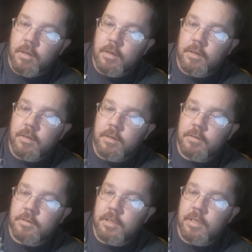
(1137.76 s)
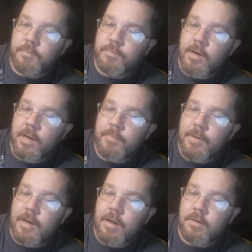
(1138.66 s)
As you can see, it's probably
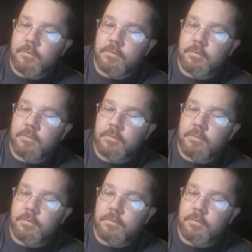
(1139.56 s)
about